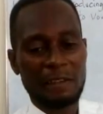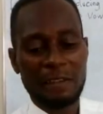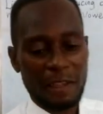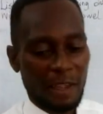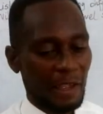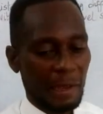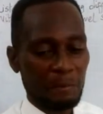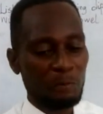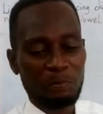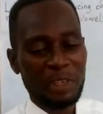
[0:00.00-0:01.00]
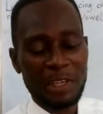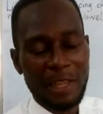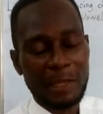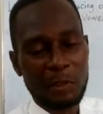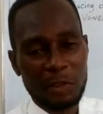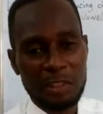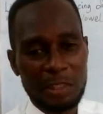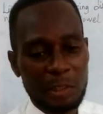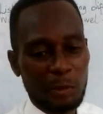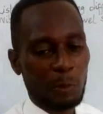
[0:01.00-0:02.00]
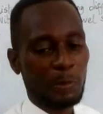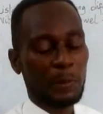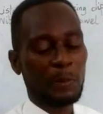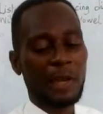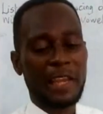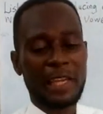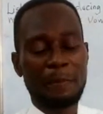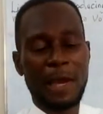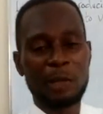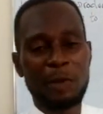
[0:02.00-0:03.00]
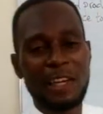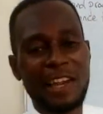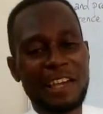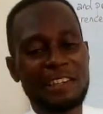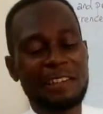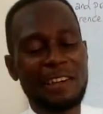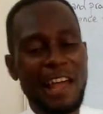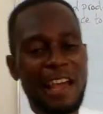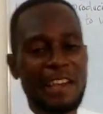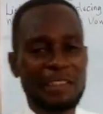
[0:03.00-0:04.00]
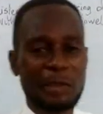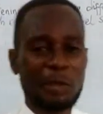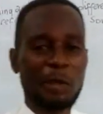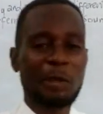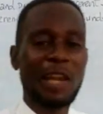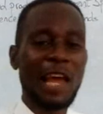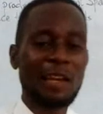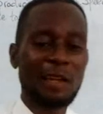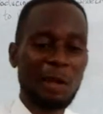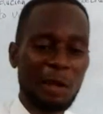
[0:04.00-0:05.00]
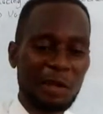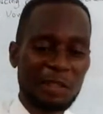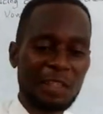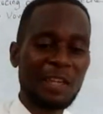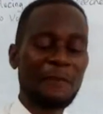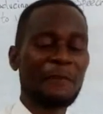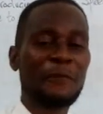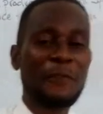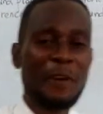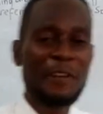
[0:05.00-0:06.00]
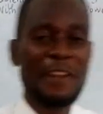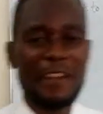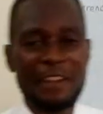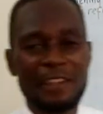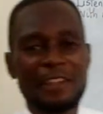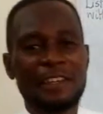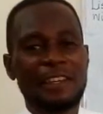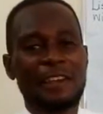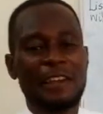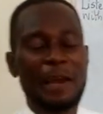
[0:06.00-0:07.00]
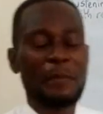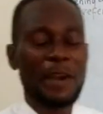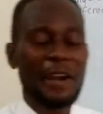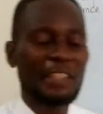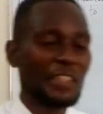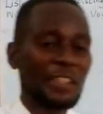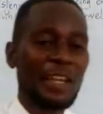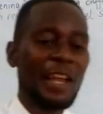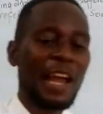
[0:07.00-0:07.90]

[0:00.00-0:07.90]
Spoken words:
I'm eager to see you people like Emanuela, Delight, Landlord, Mfone, Amarachi.